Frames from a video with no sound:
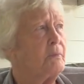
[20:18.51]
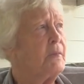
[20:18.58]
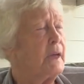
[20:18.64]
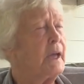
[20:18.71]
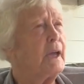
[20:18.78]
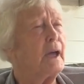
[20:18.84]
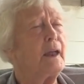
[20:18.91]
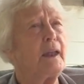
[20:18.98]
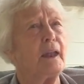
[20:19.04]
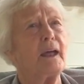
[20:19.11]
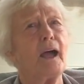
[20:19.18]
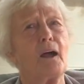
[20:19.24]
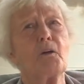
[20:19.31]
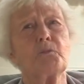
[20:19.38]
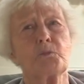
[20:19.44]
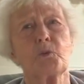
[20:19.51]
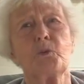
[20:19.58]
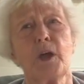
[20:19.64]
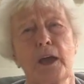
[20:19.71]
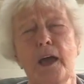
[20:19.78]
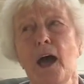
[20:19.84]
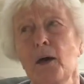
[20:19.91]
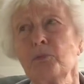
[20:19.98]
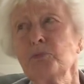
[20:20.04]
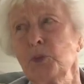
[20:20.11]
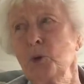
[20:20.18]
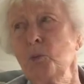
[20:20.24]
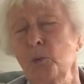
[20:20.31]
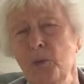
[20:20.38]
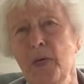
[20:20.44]
Then after he got
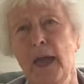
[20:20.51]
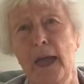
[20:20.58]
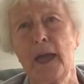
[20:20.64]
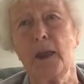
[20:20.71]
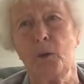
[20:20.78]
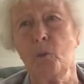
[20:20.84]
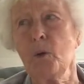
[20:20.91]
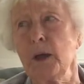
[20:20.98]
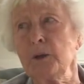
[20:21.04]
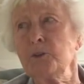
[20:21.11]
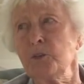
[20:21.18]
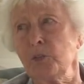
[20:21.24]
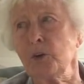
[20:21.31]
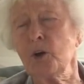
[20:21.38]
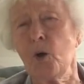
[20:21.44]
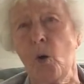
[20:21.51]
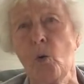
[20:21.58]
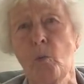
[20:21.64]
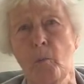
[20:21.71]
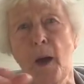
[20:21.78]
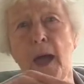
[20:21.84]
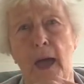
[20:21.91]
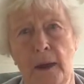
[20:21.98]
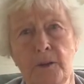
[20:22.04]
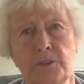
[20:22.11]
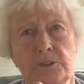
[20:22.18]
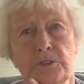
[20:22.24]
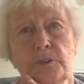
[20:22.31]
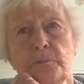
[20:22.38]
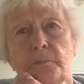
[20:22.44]
through with that, he went to the coal
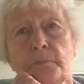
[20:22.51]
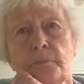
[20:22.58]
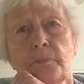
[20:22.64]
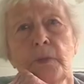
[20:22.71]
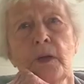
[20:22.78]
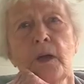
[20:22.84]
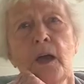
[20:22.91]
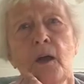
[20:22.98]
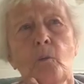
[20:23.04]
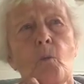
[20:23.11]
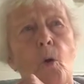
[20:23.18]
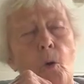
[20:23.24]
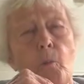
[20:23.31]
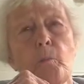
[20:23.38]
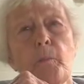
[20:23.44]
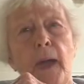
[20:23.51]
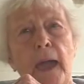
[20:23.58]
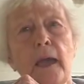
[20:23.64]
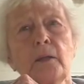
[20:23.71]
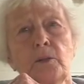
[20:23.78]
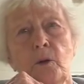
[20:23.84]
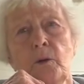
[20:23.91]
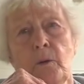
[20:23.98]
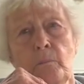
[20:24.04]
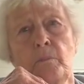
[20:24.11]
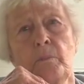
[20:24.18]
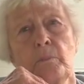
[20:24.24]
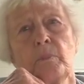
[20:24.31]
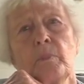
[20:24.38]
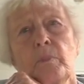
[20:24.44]
mines. Worked back in the
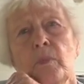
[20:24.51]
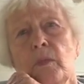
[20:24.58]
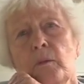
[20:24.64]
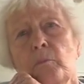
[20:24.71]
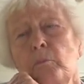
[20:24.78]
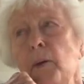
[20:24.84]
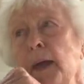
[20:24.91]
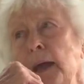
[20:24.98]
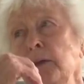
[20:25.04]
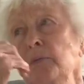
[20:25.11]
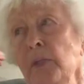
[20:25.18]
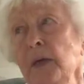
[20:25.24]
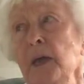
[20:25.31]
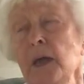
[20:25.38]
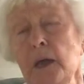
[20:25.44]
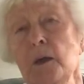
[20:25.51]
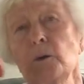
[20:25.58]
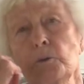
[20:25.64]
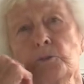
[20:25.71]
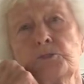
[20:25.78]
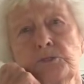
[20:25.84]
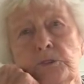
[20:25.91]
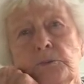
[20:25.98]
hills.